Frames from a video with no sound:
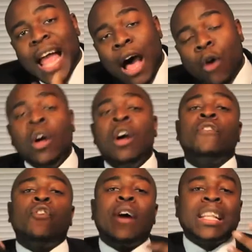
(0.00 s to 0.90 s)
out
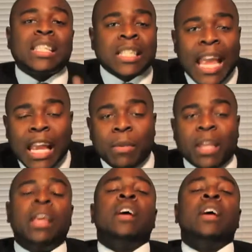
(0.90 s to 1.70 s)
for entertainment,